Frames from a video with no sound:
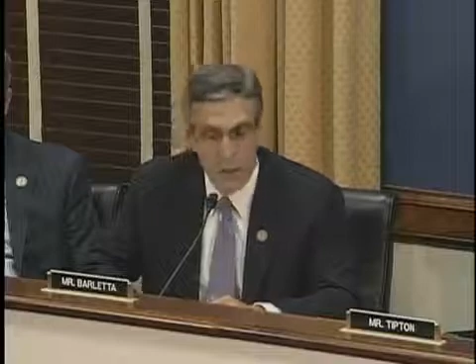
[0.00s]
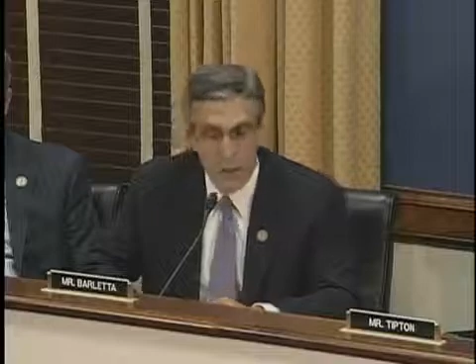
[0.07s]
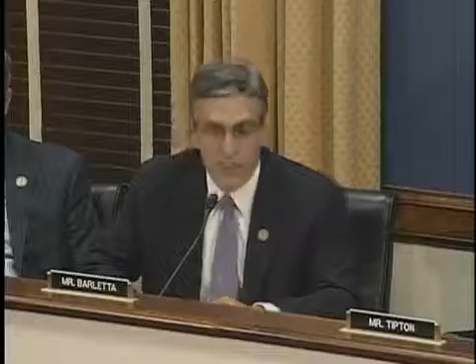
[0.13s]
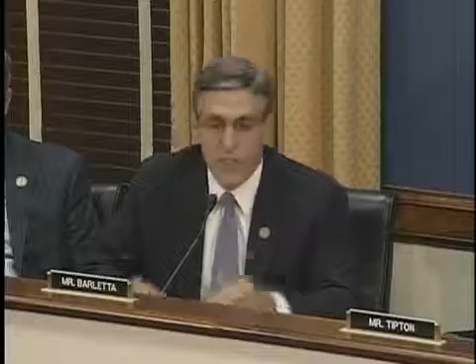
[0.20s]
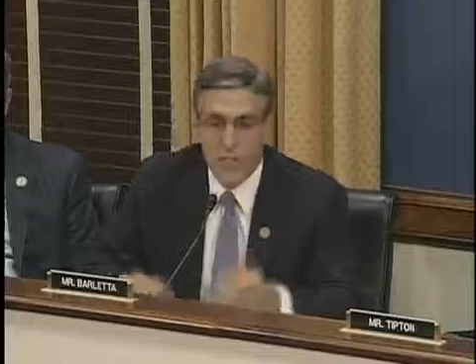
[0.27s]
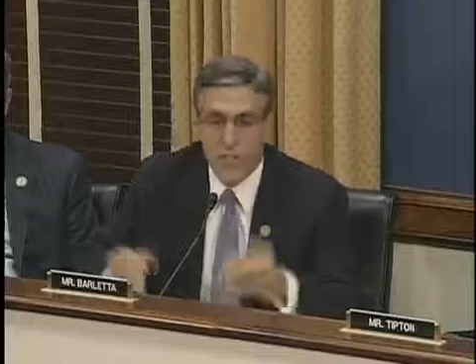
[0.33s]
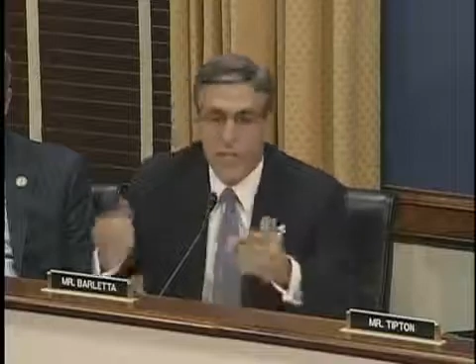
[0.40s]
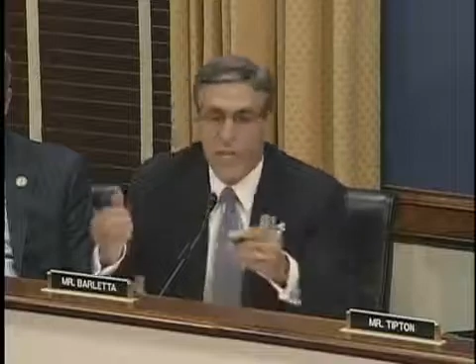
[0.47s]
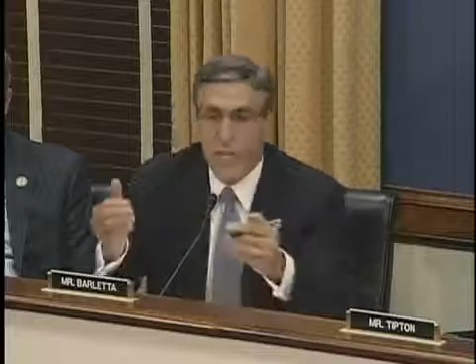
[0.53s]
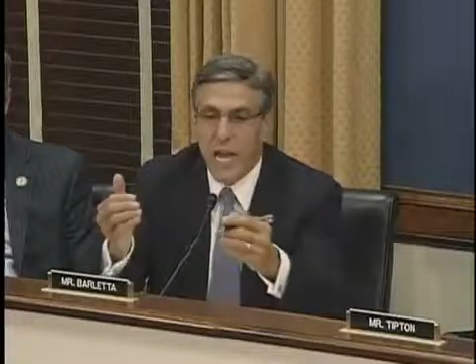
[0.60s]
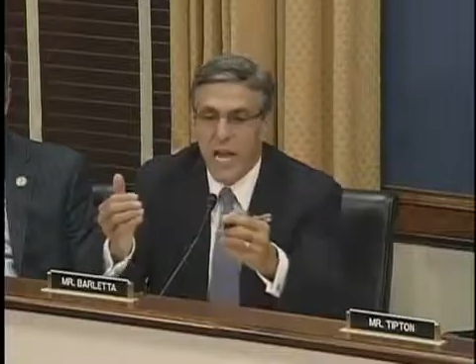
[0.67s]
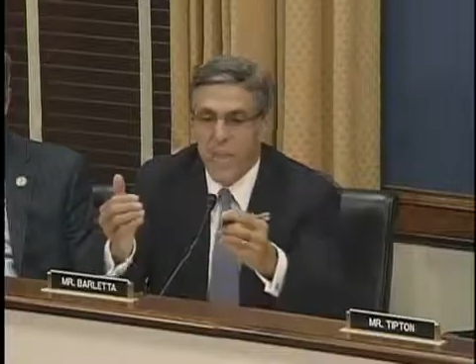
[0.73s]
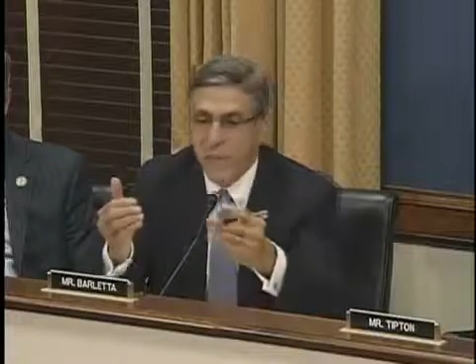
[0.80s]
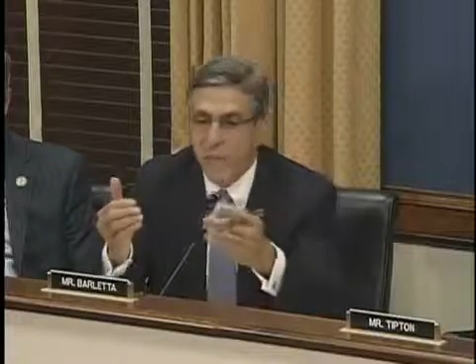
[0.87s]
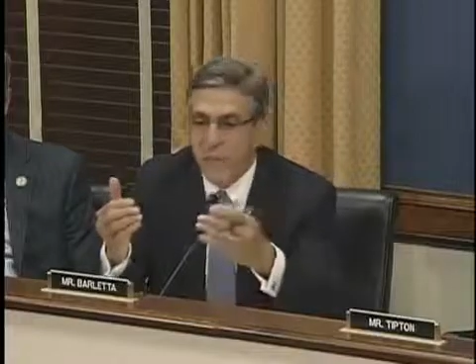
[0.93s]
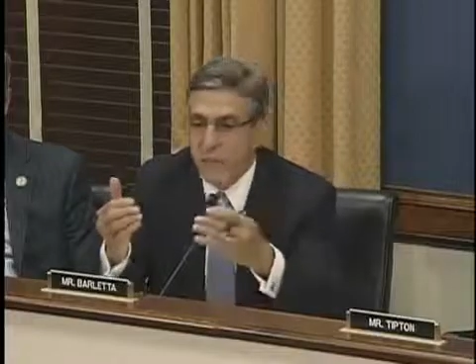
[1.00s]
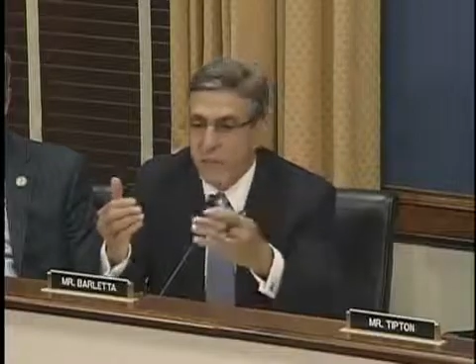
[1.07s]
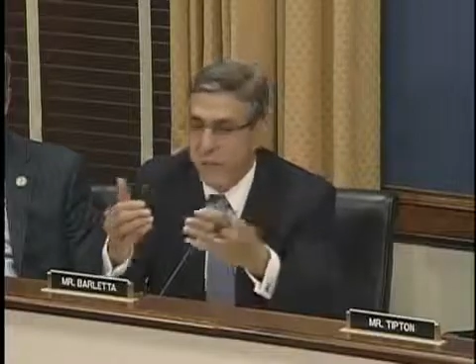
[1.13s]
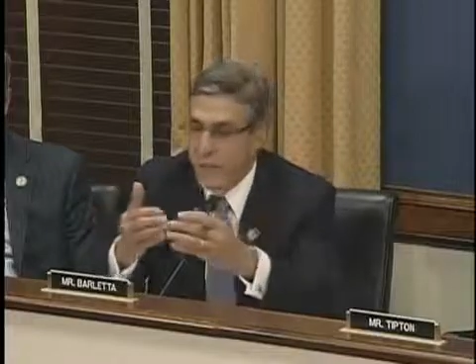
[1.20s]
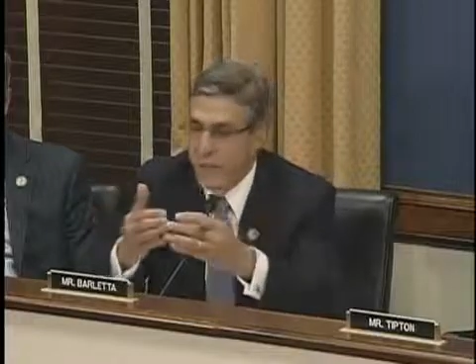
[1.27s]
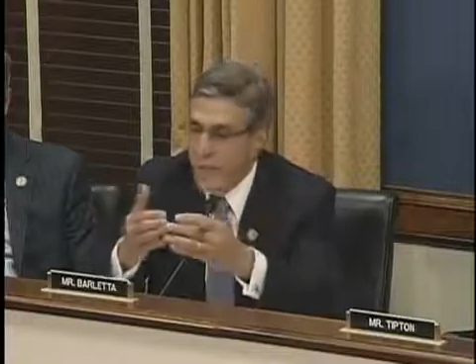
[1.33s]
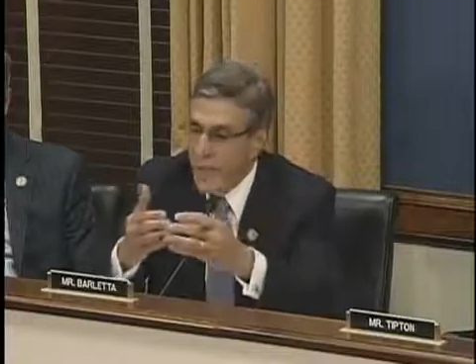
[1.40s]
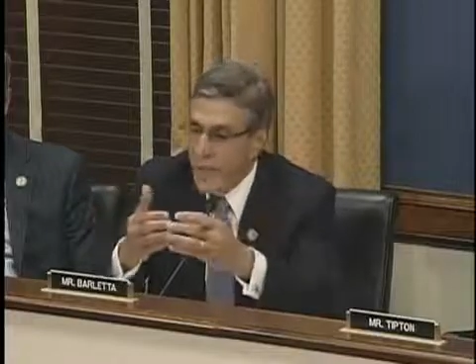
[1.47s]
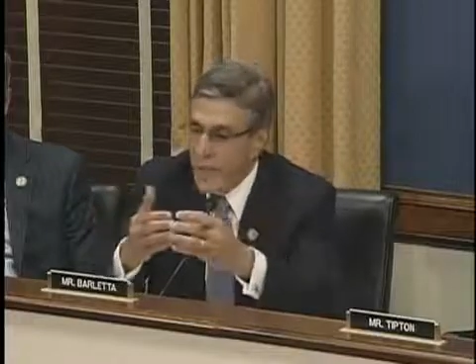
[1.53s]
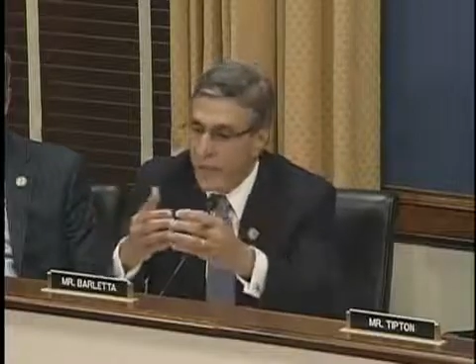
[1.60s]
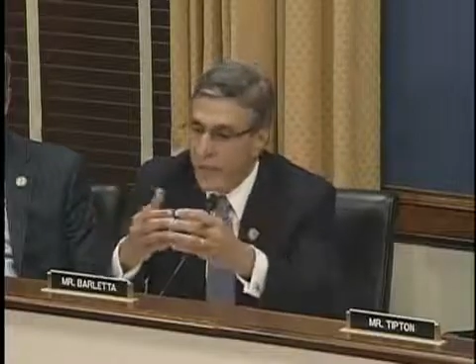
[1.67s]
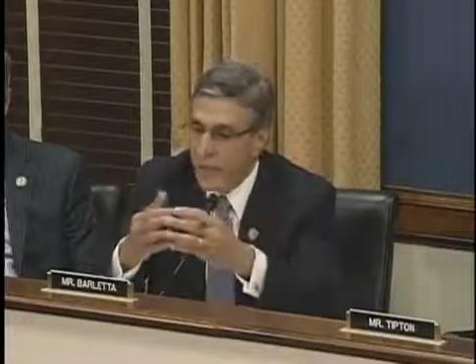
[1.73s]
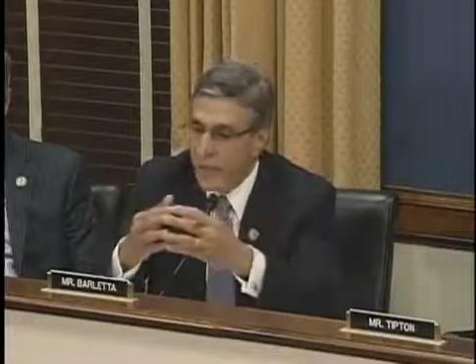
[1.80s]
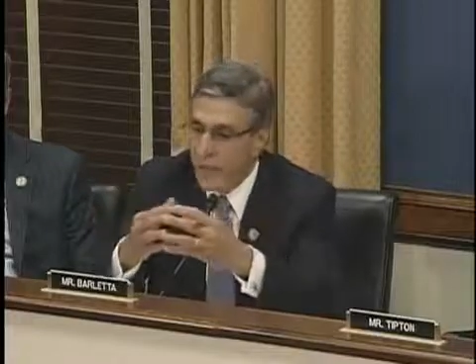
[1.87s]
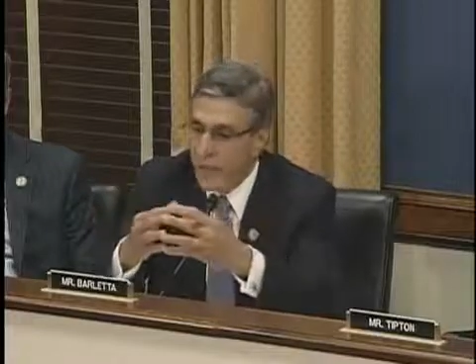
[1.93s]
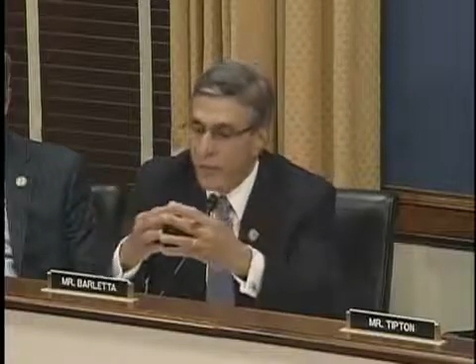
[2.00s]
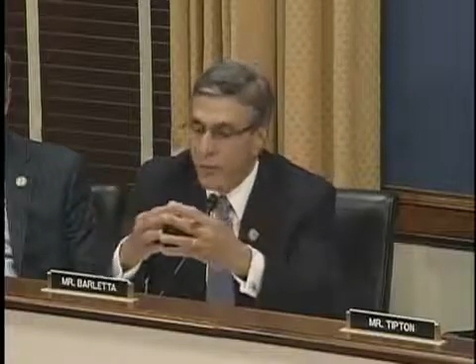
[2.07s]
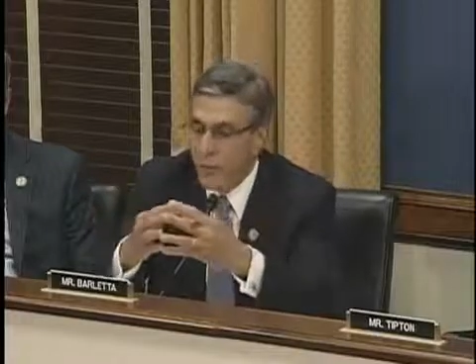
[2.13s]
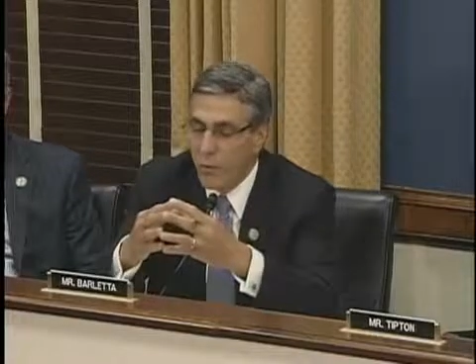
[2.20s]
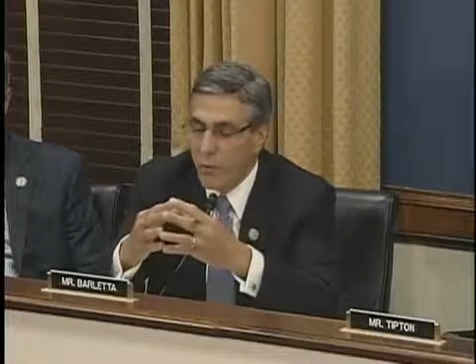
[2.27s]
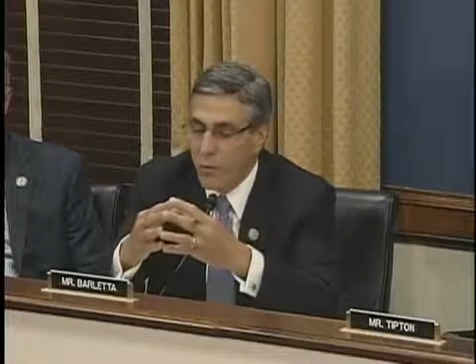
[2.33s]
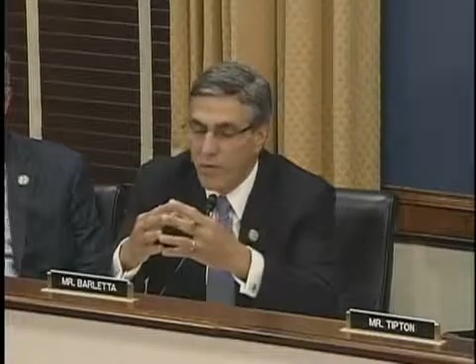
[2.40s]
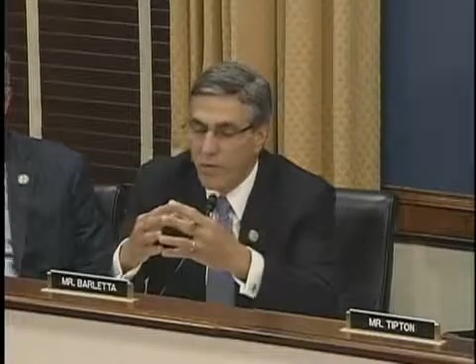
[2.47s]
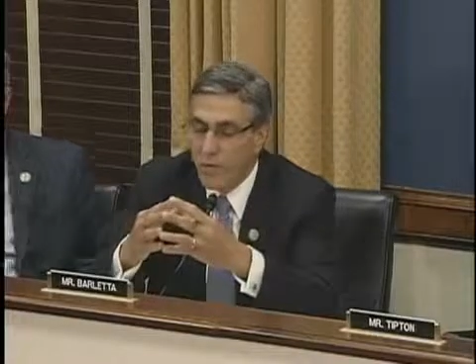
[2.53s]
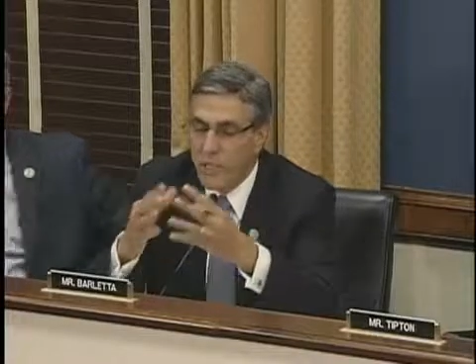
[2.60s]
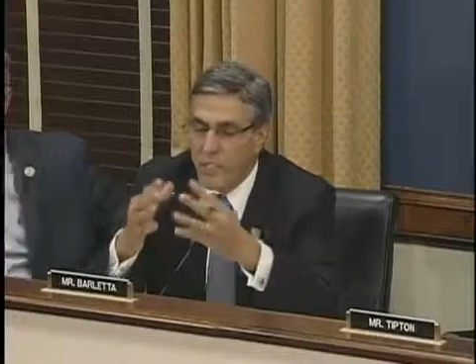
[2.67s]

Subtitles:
especially after, whenever